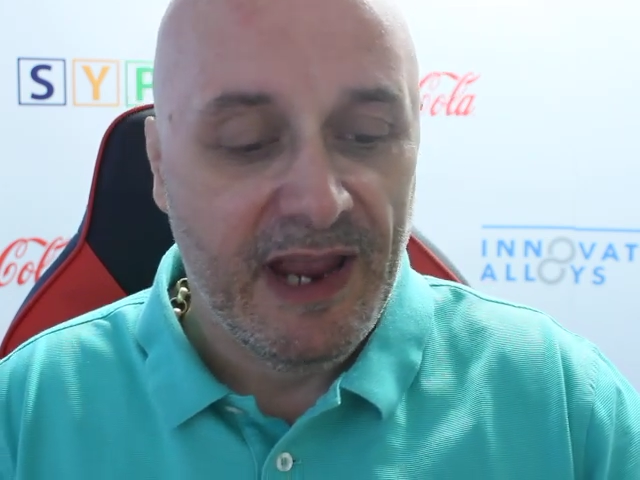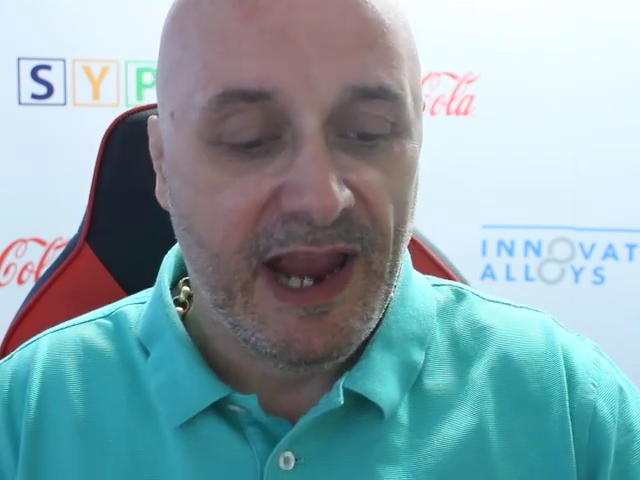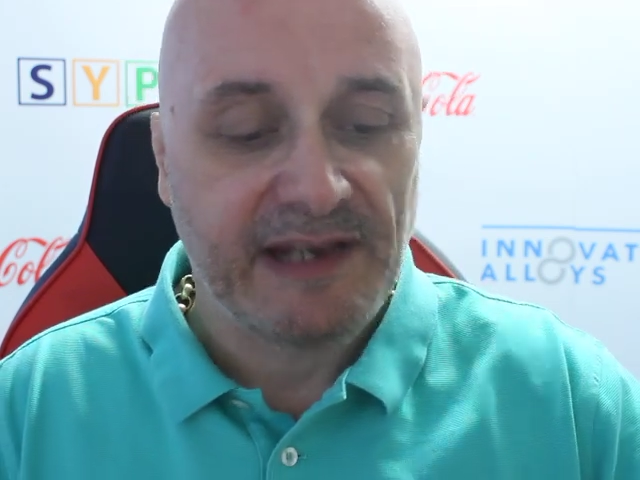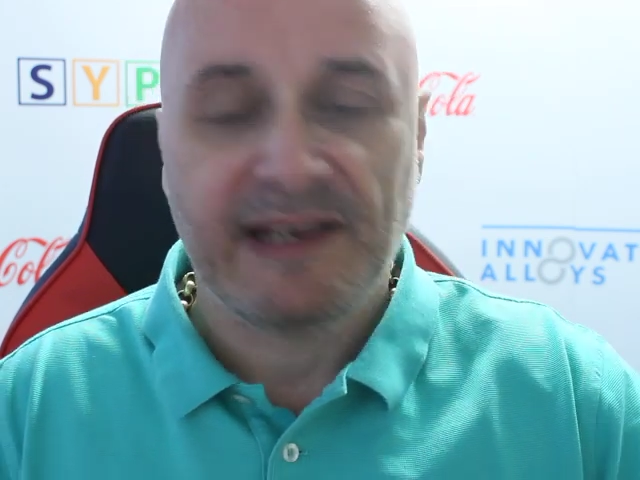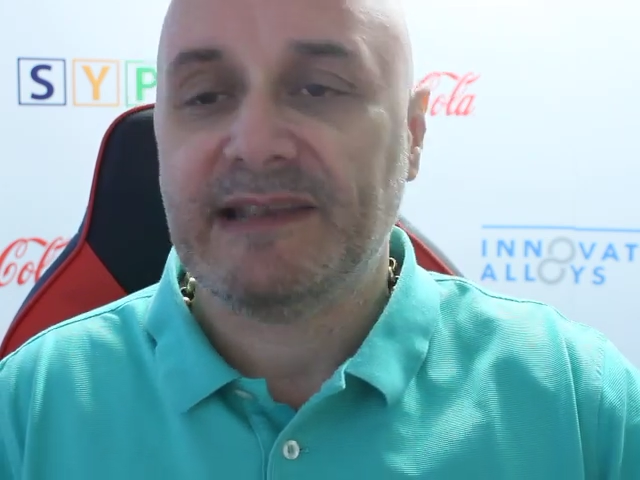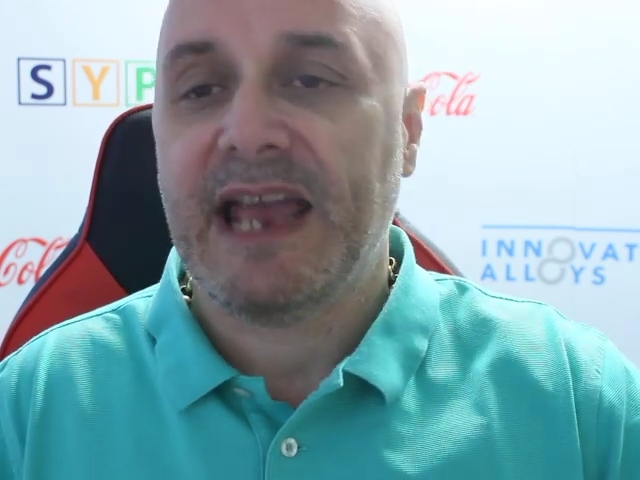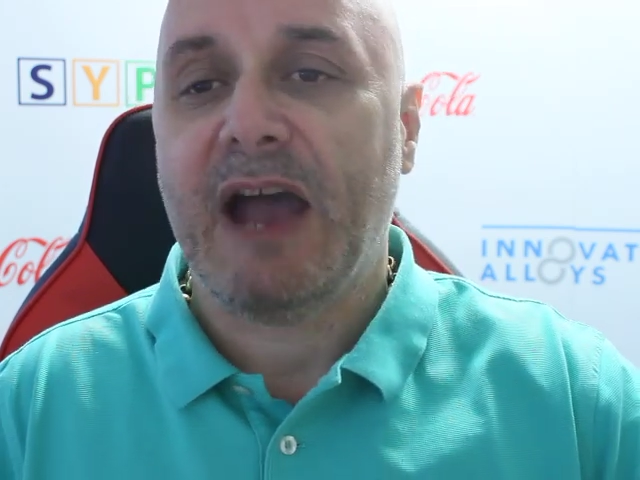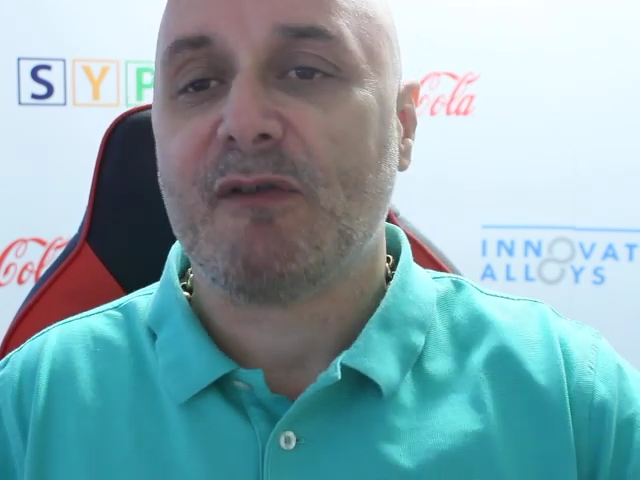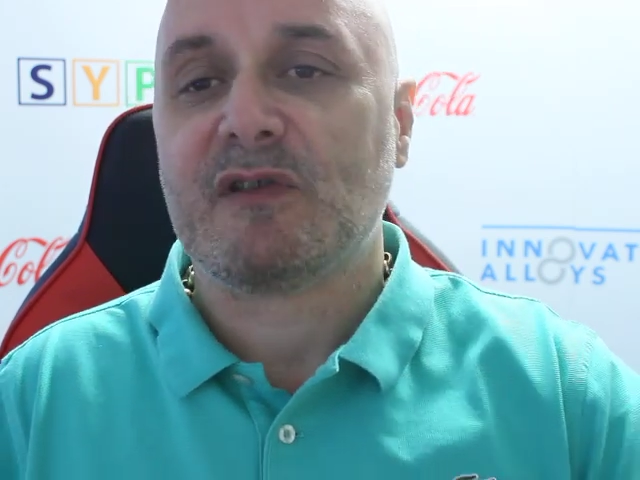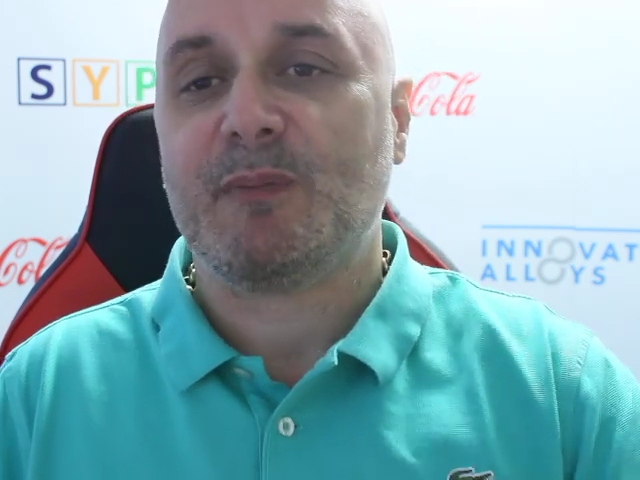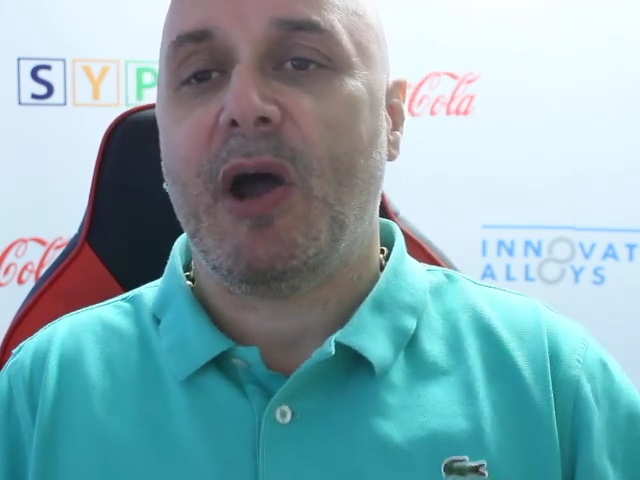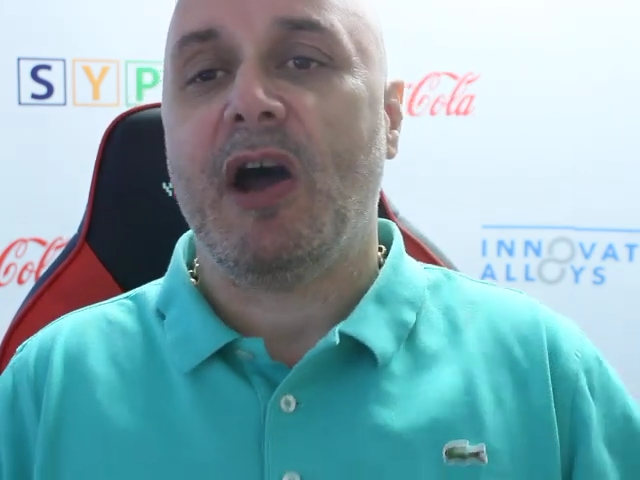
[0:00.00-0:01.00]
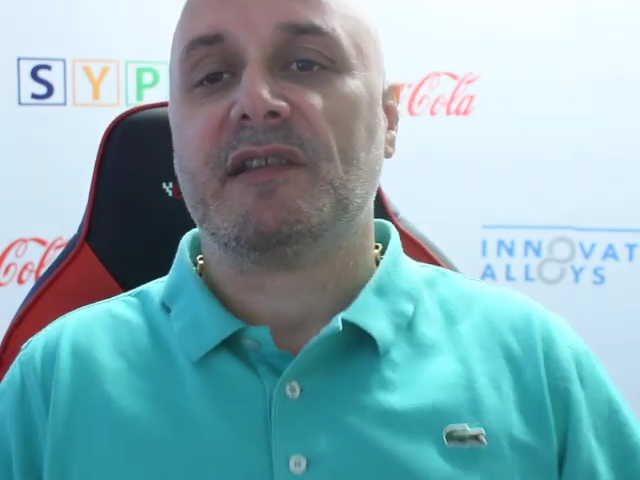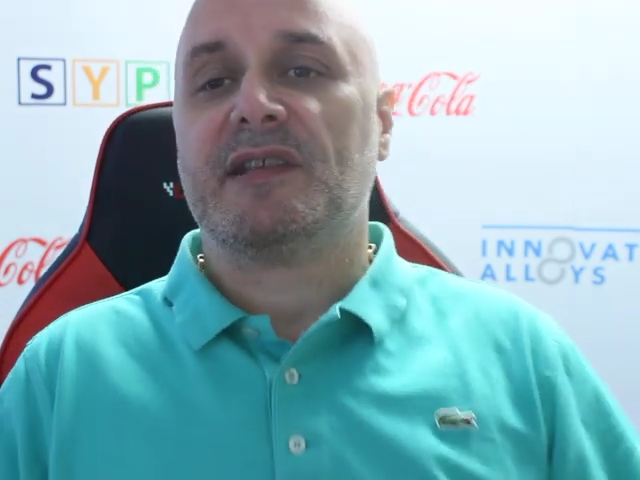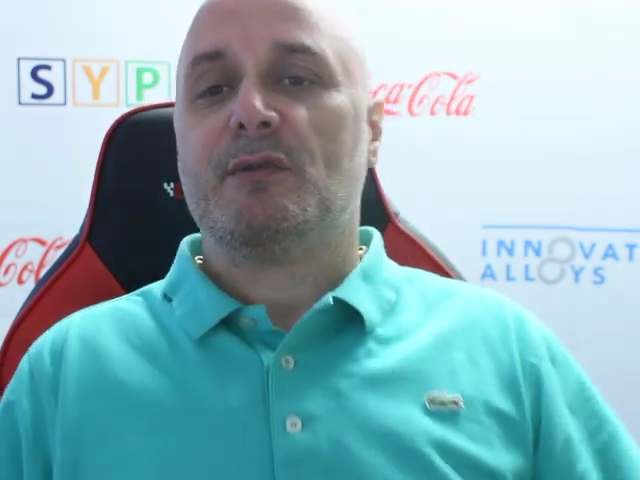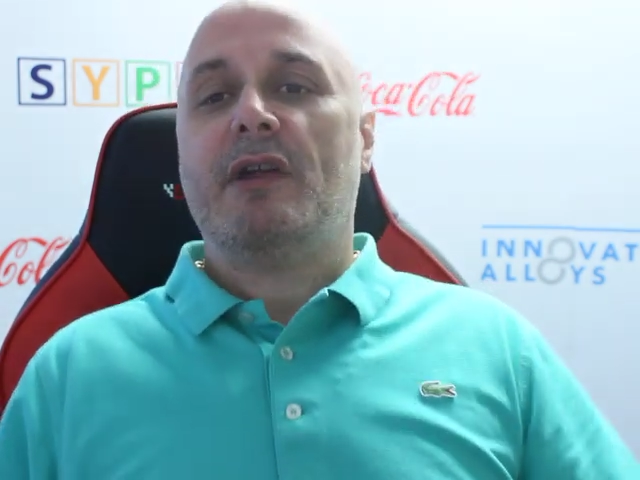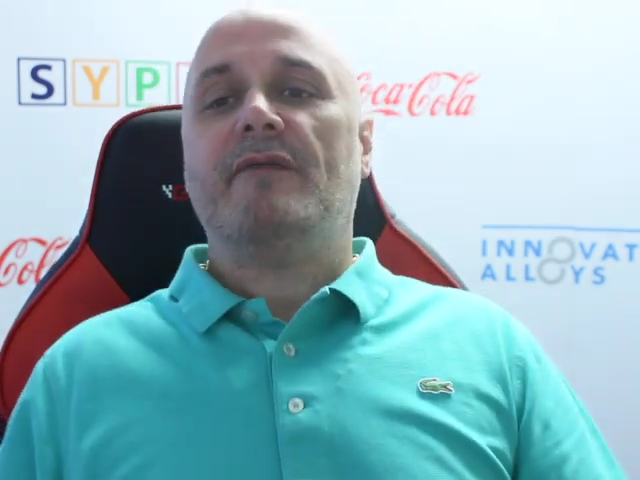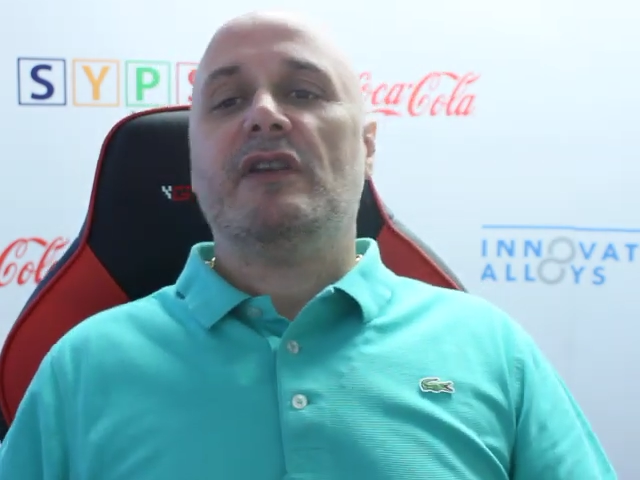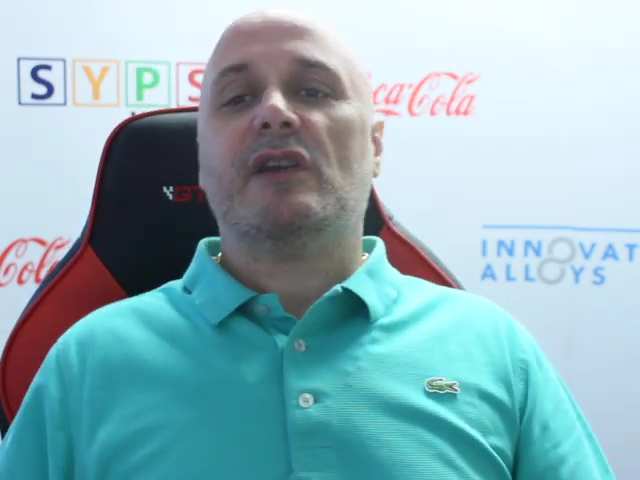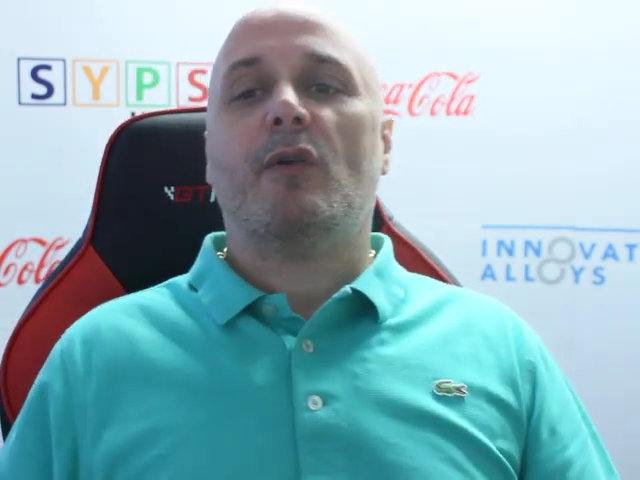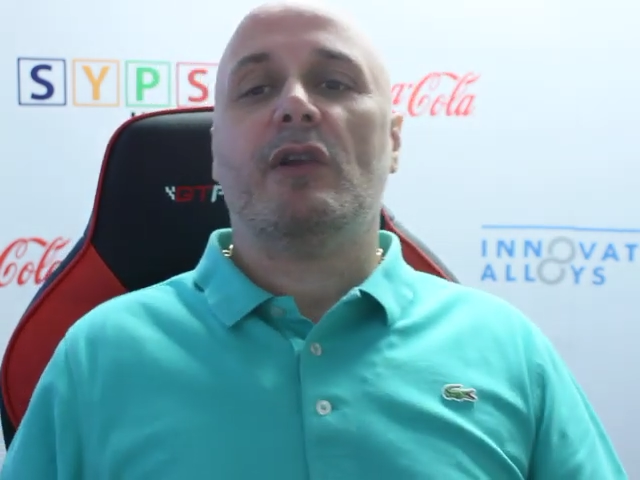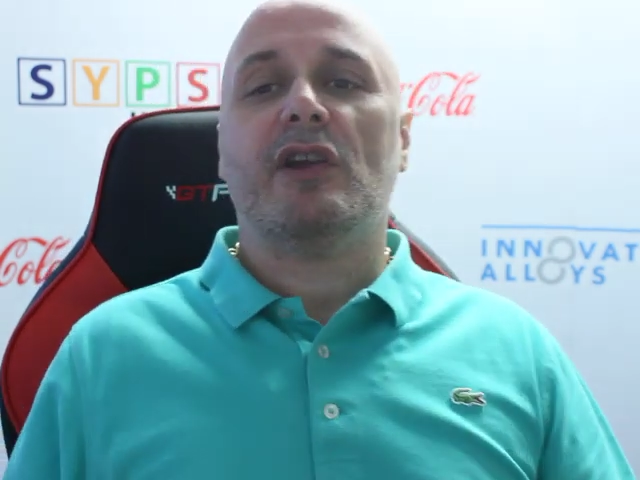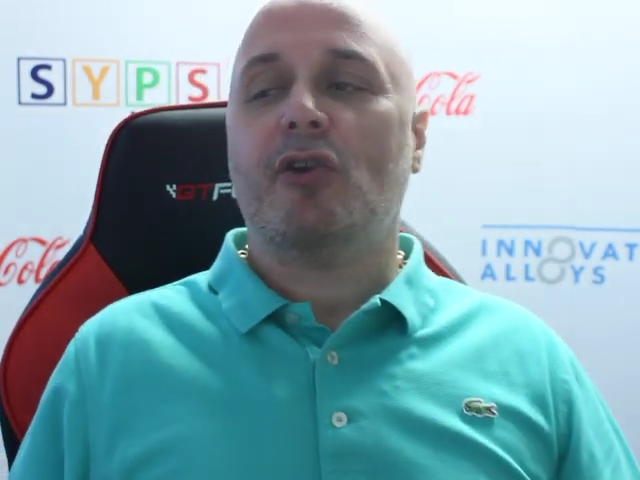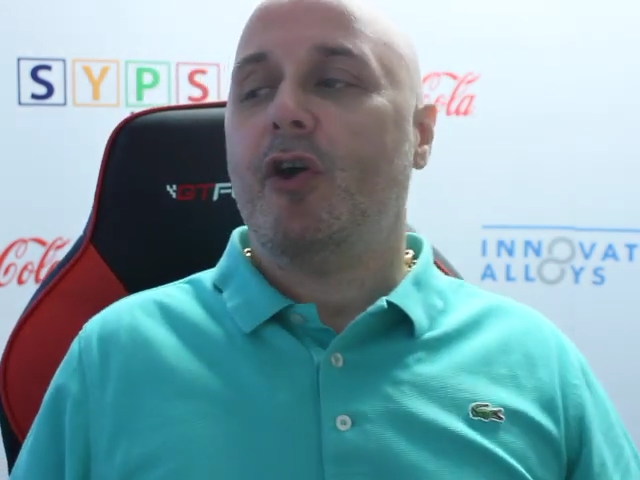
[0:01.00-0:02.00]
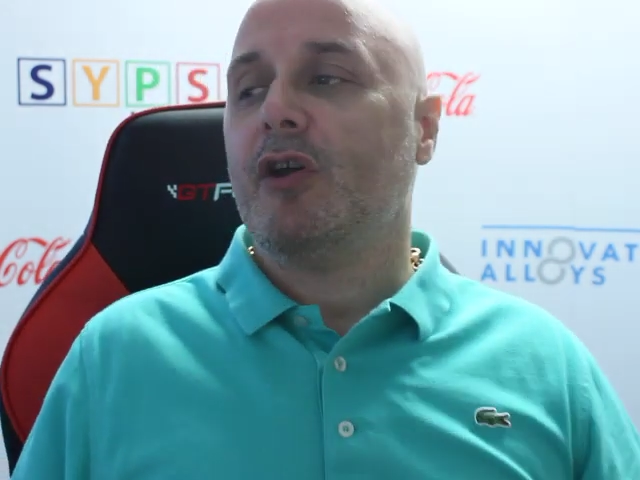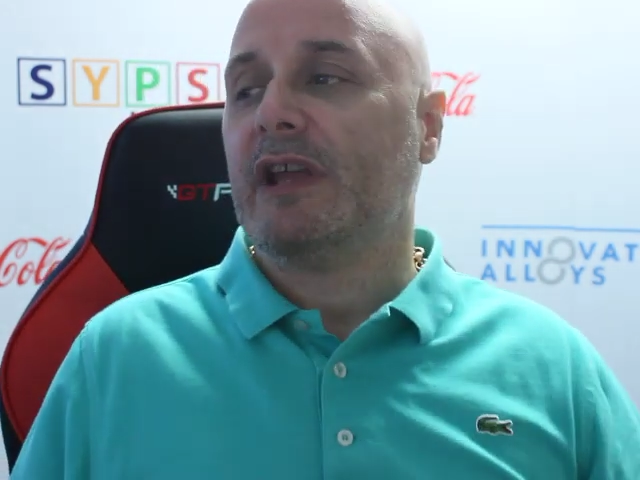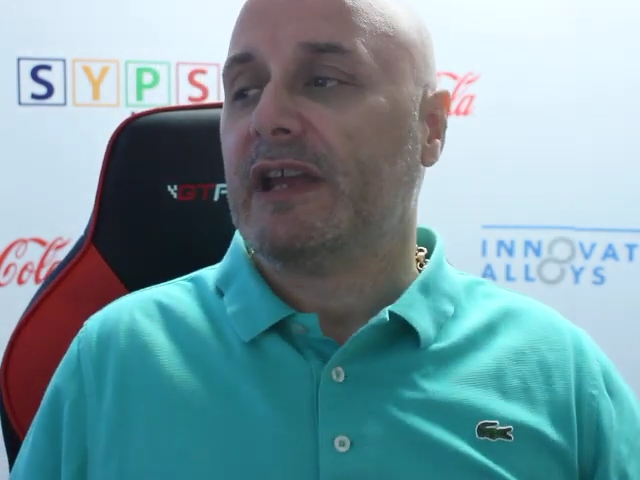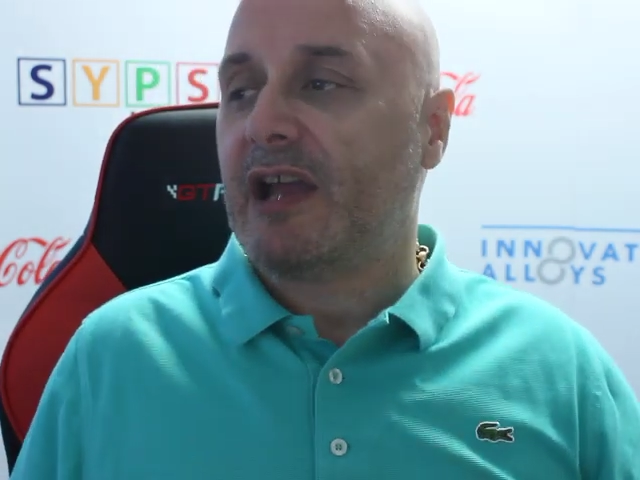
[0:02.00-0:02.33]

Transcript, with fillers: Eddie's house party, whatever you're going to call it,